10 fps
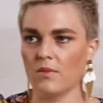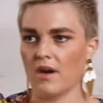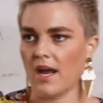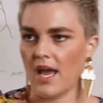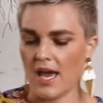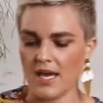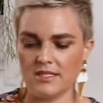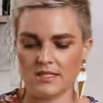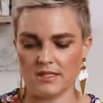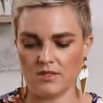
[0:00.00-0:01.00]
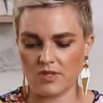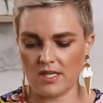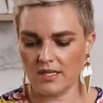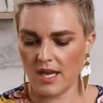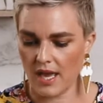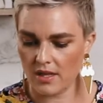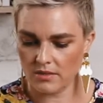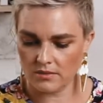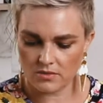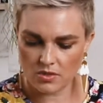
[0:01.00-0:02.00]
where I add the dreaded
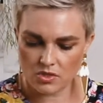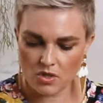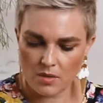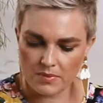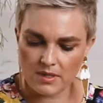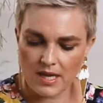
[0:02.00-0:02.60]
kale to the top.